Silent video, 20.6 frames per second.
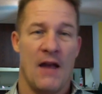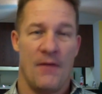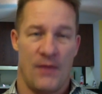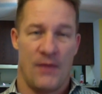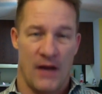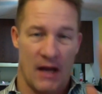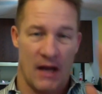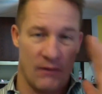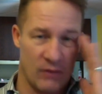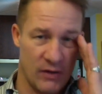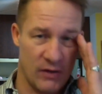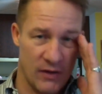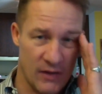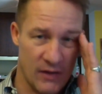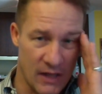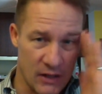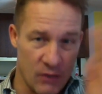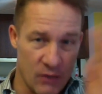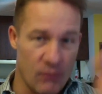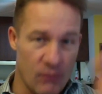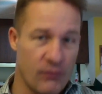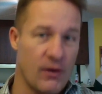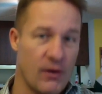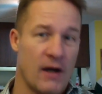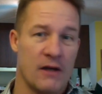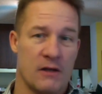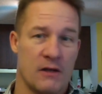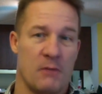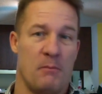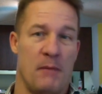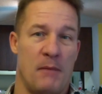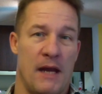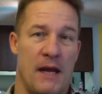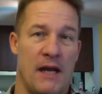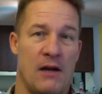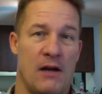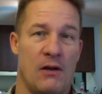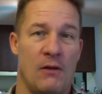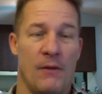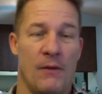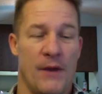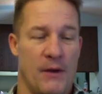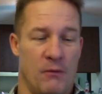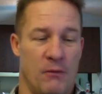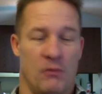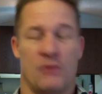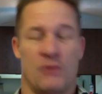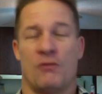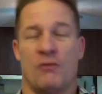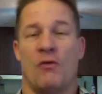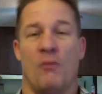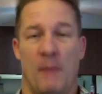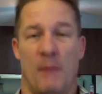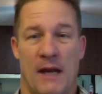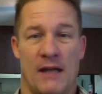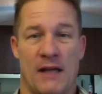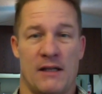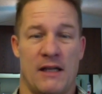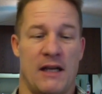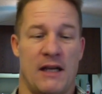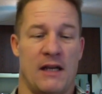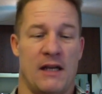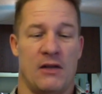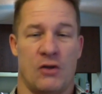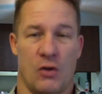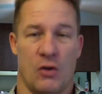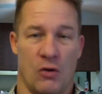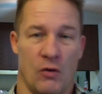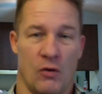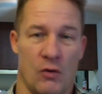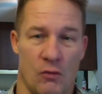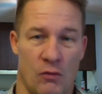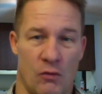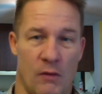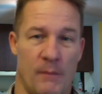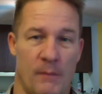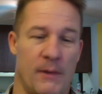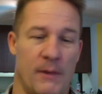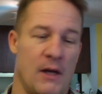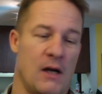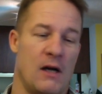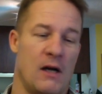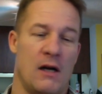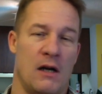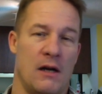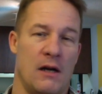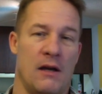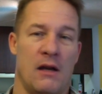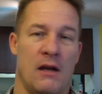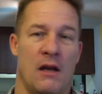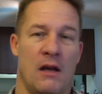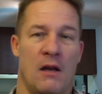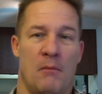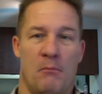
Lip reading: that everything that you thought as a male was romantic, turned a woman on,